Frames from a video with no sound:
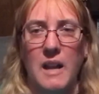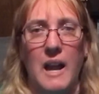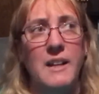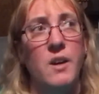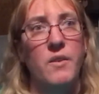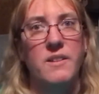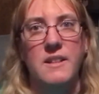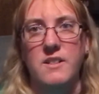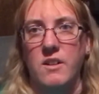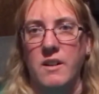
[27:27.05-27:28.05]
I know that
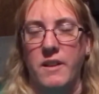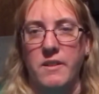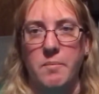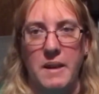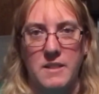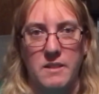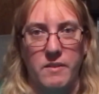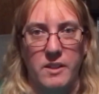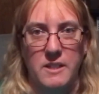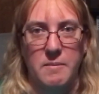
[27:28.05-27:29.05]
these are not the best of
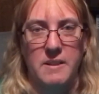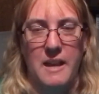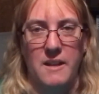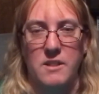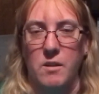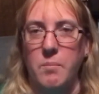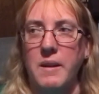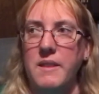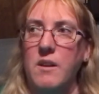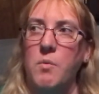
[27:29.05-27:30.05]
Elizabeth Gaskell,
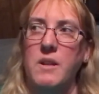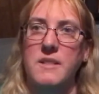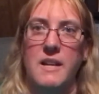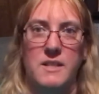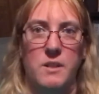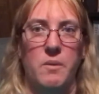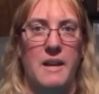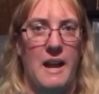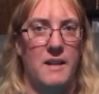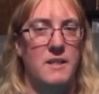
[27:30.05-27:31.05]
but they're ones I still want to
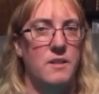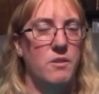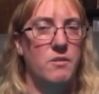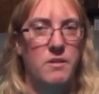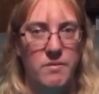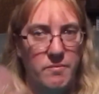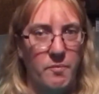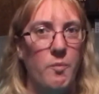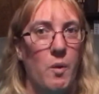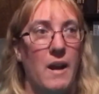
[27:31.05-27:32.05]
add to
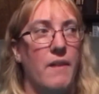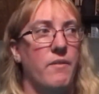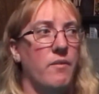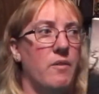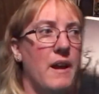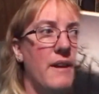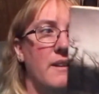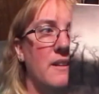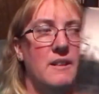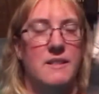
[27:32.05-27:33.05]
what I've read
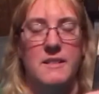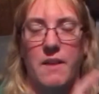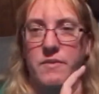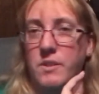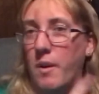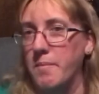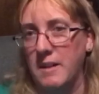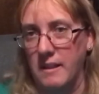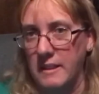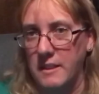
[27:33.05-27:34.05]
and stuff. So I'm going
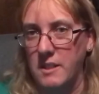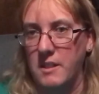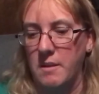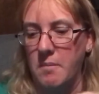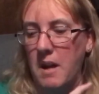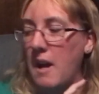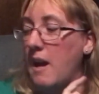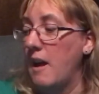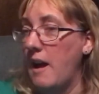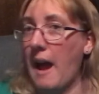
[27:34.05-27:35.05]
to listen to them
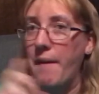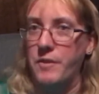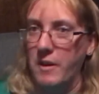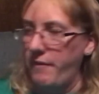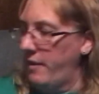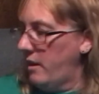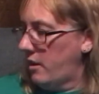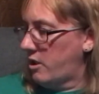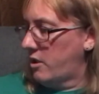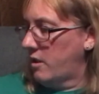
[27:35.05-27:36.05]
after I
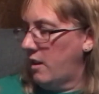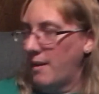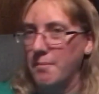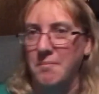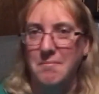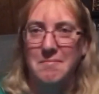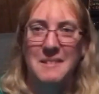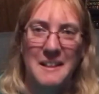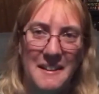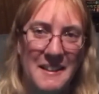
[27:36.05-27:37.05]
finish
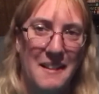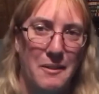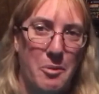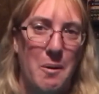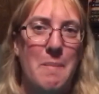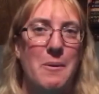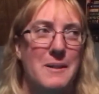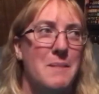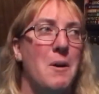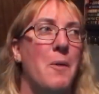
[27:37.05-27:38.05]
the other three
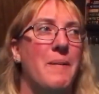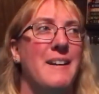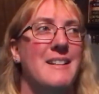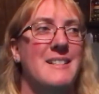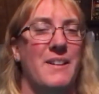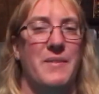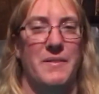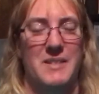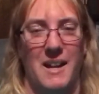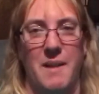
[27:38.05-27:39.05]
books. I'm hoping I still have
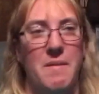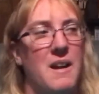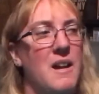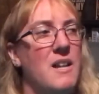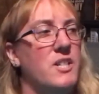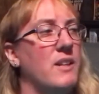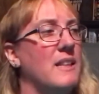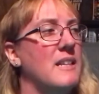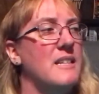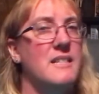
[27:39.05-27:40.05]
enough time to at
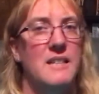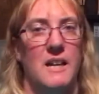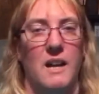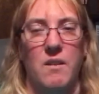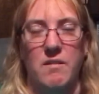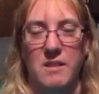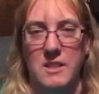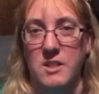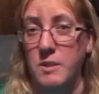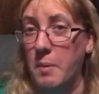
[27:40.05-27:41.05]
least
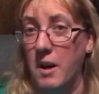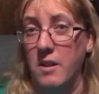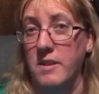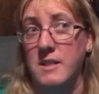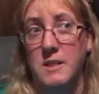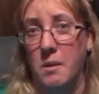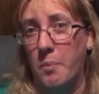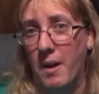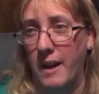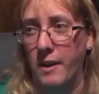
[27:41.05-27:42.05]
listen to part of this. This will
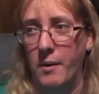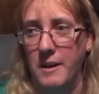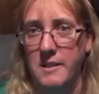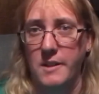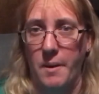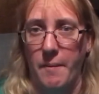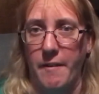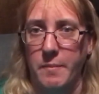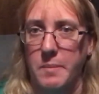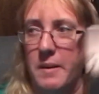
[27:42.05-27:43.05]
probably go into
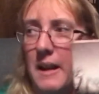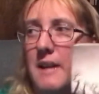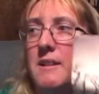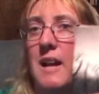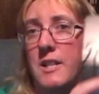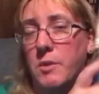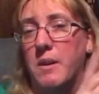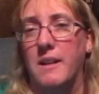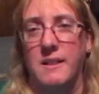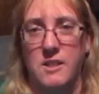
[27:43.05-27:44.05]
November, but I do want
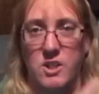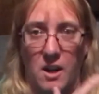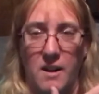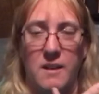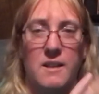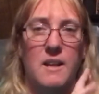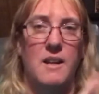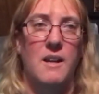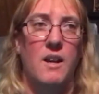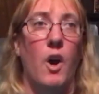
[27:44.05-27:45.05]
to at least start it
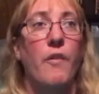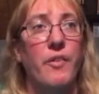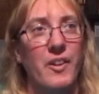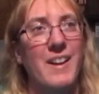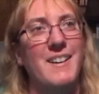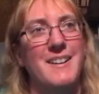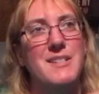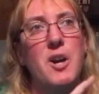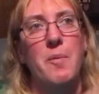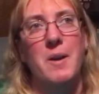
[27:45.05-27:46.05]
hopefully in
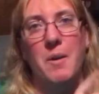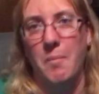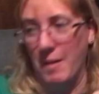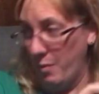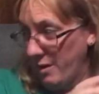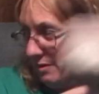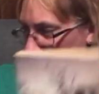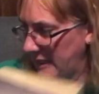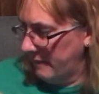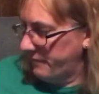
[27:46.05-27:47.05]
October, but we'll
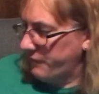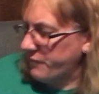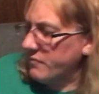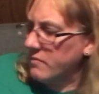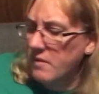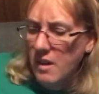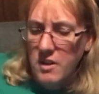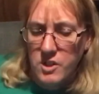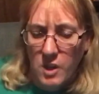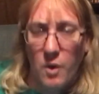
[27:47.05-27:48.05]
see.
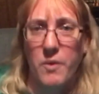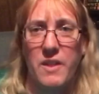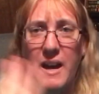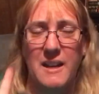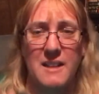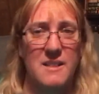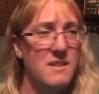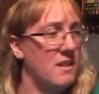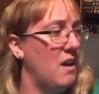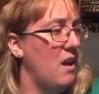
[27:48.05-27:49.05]
So that
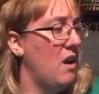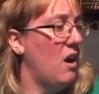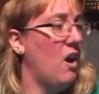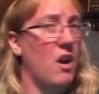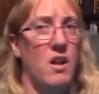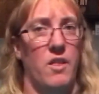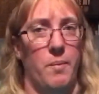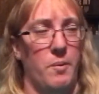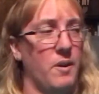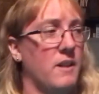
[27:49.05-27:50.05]
is all the
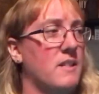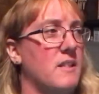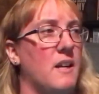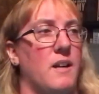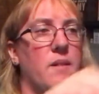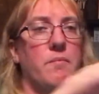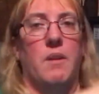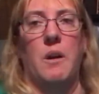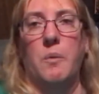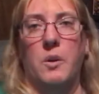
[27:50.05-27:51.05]
books,
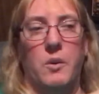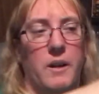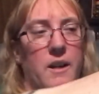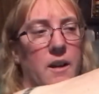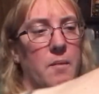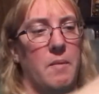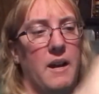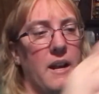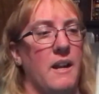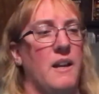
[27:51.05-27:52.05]
real quick on
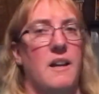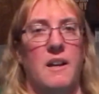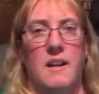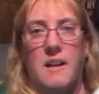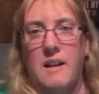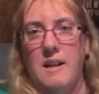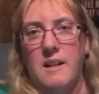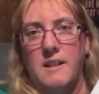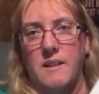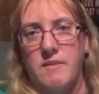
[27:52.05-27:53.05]
my
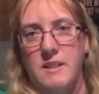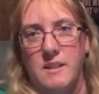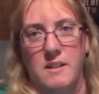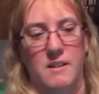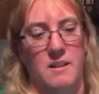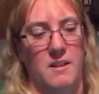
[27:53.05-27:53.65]
nifty little